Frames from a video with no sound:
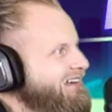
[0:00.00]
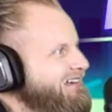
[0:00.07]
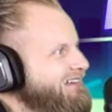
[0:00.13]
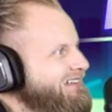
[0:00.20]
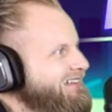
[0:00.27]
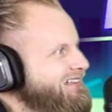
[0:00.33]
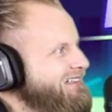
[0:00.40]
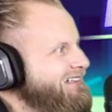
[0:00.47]

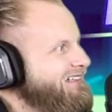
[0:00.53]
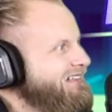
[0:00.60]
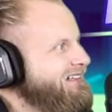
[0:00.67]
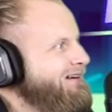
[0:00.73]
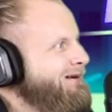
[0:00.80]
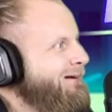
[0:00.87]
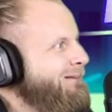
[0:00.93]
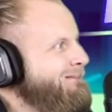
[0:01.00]

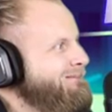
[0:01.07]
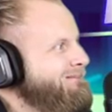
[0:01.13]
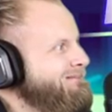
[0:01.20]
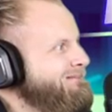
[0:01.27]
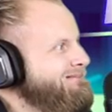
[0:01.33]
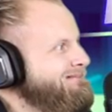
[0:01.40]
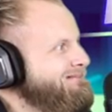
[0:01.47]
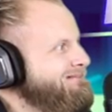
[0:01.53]

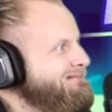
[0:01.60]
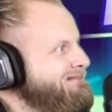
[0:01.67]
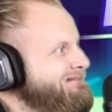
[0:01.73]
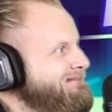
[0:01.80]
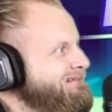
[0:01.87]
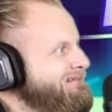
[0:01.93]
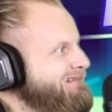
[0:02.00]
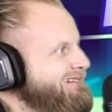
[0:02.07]

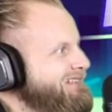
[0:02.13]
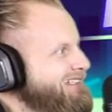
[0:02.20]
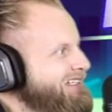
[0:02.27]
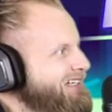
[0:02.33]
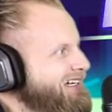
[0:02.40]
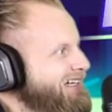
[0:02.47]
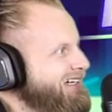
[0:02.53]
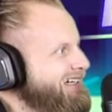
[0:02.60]

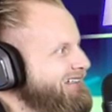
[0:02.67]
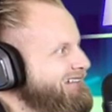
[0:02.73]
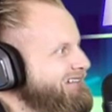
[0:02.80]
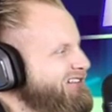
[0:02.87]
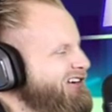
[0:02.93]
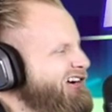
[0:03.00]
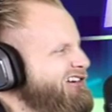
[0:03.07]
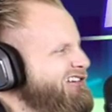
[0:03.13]

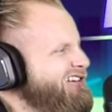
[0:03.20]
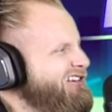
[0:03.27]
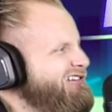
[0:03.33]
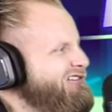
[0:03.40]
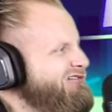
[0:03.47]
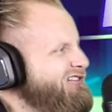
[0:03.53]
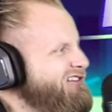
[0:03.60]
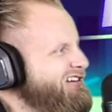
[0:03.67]
No words are spoken by the person on screen.